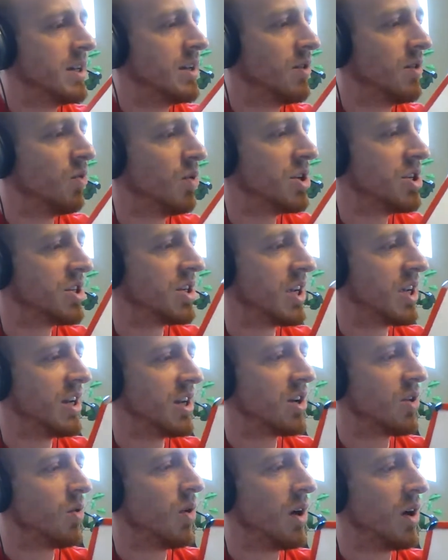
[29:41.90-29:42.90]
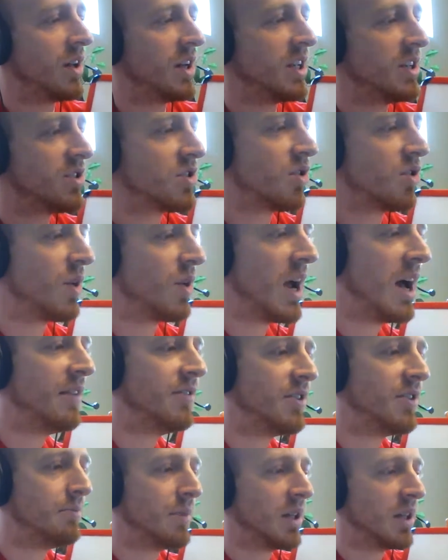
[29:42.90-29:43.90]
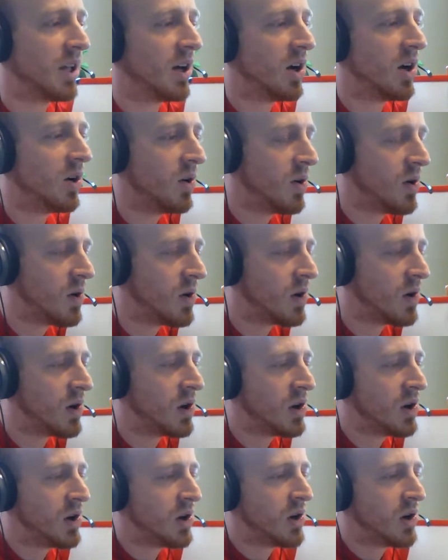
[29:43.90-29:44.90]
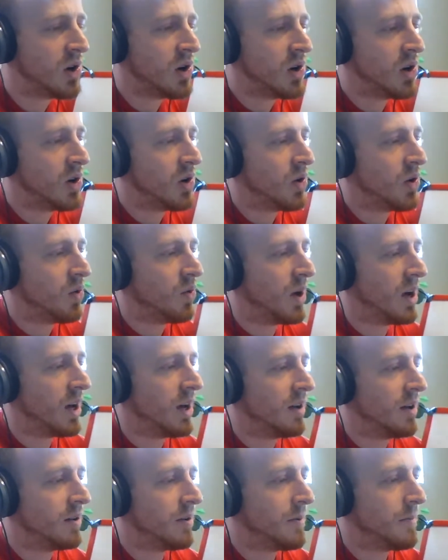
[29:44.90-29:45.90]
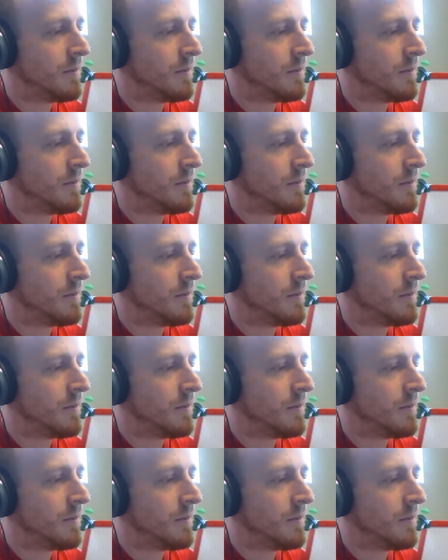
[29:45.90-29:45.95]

Which inequality is graphed below? Well,